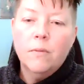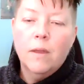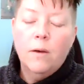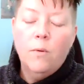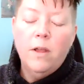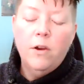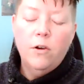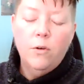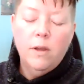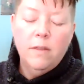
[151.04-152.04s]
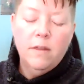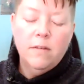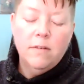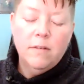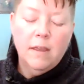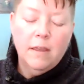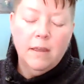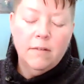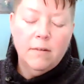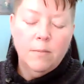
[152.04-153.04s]
And while you're doing this,
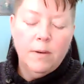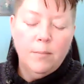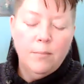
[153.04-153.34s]
taking some deep